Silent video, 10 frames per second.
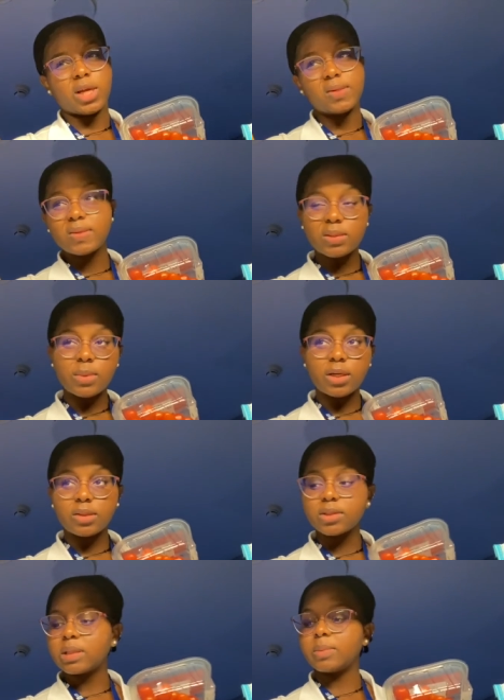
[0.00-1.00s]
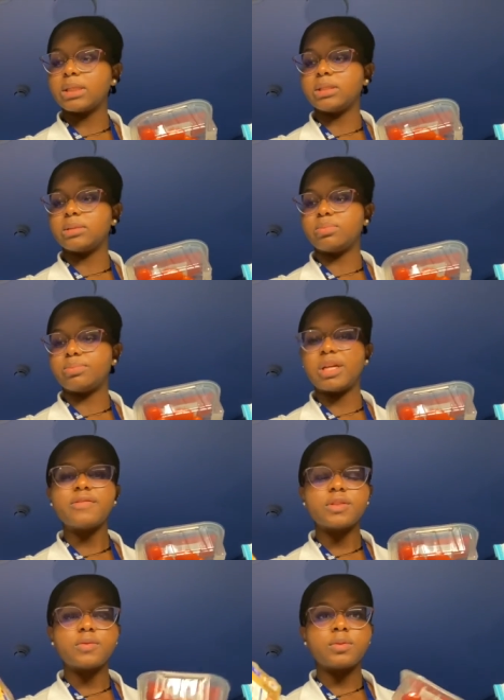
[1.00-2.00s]
out tomorrow. So I'm going to need
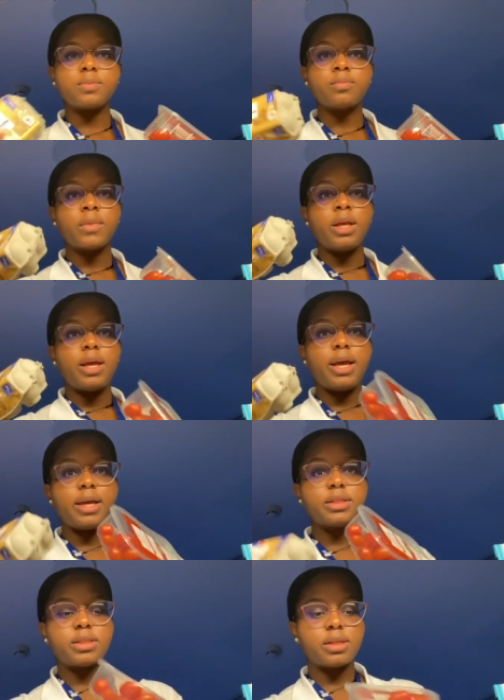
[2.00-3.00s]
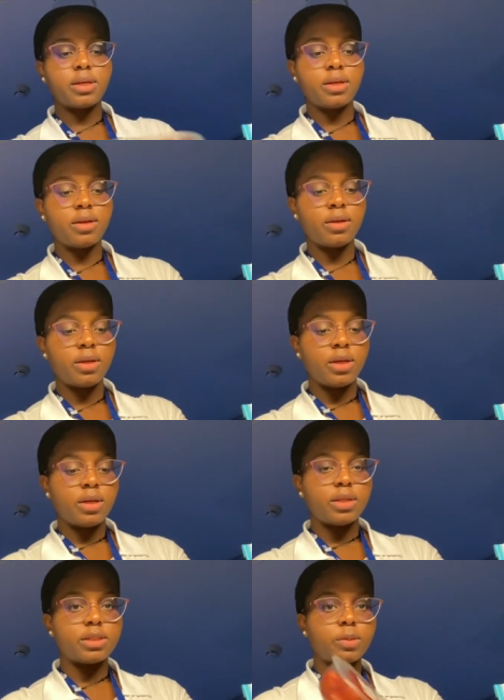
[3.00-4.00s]
breakfast food. Eggs,
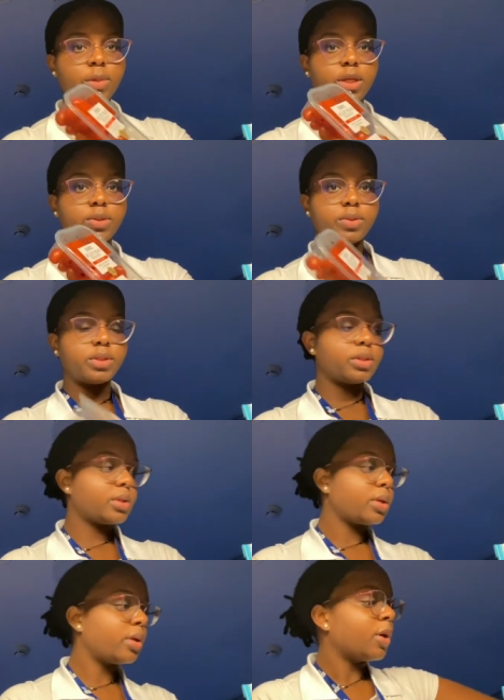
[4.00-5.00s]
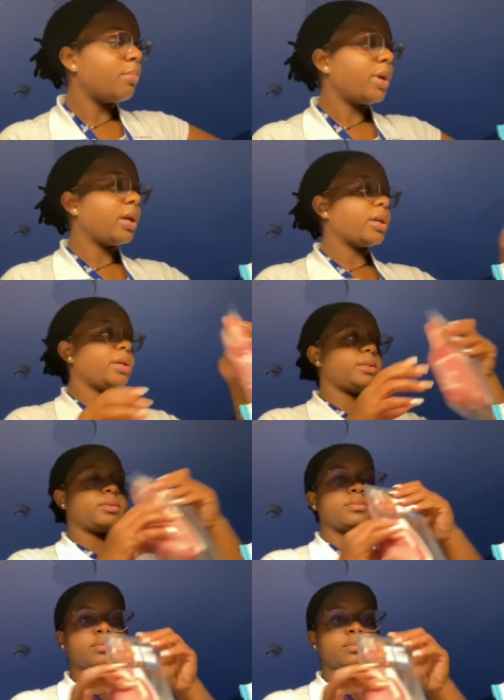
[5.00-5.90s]
tomatoes, bacon,